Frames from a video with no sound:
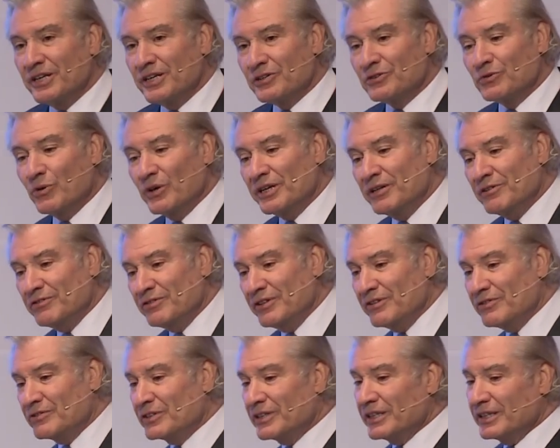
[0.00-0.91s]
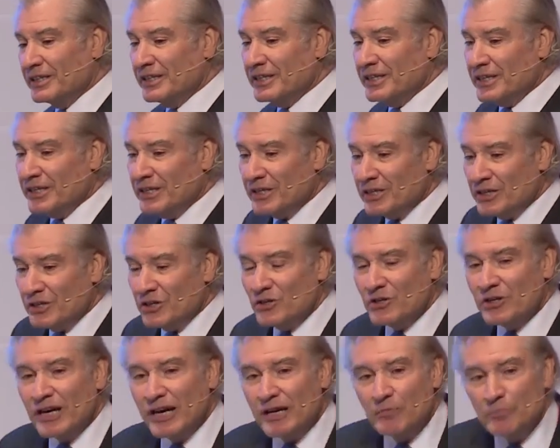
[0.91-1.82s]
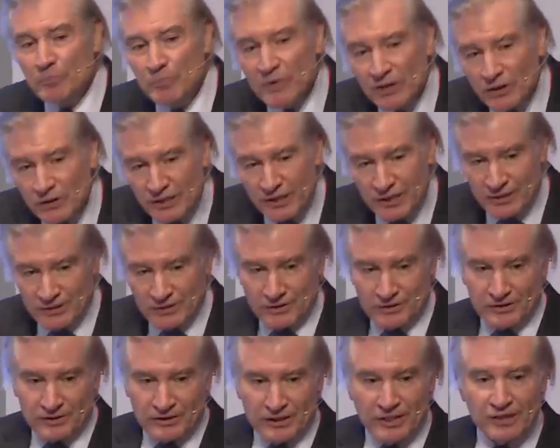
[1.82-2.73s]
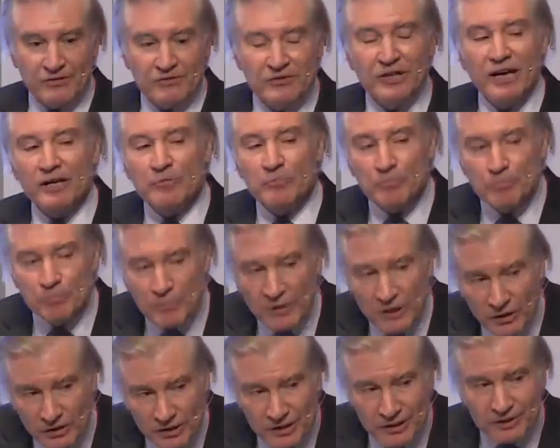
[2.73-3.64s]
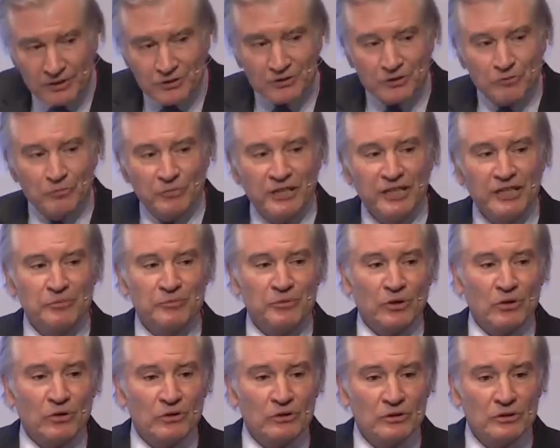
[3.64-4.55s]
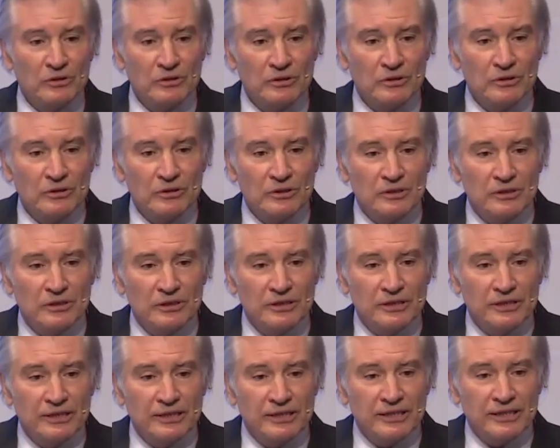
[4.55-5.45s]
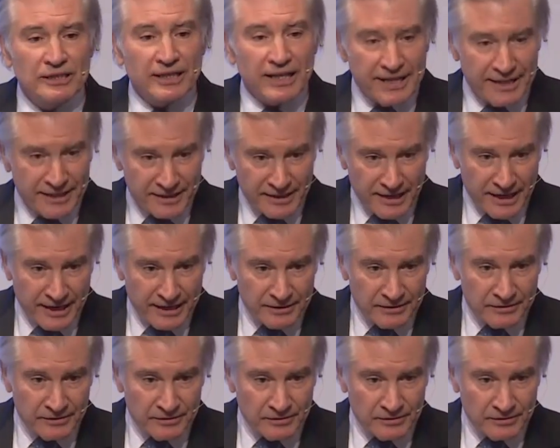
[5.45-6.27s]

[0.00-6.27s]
or 2050, you got millions, if not billions of people like that?